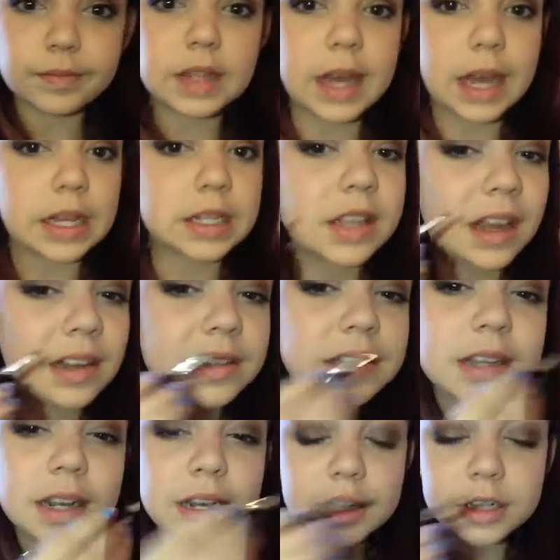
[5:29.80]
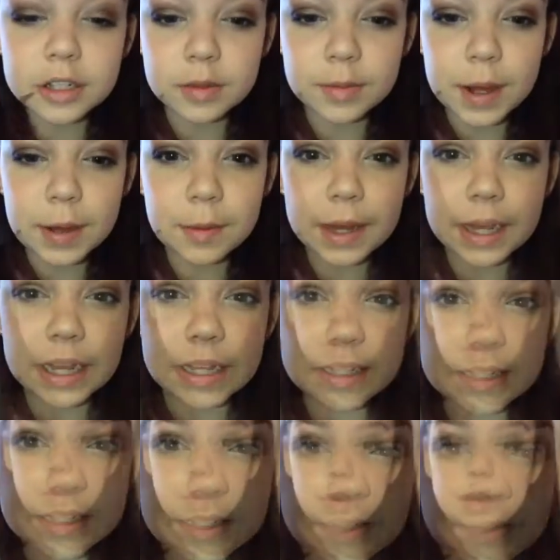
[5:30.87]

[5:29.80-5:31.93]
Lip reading: Okay, so I'm just gonna do my wings.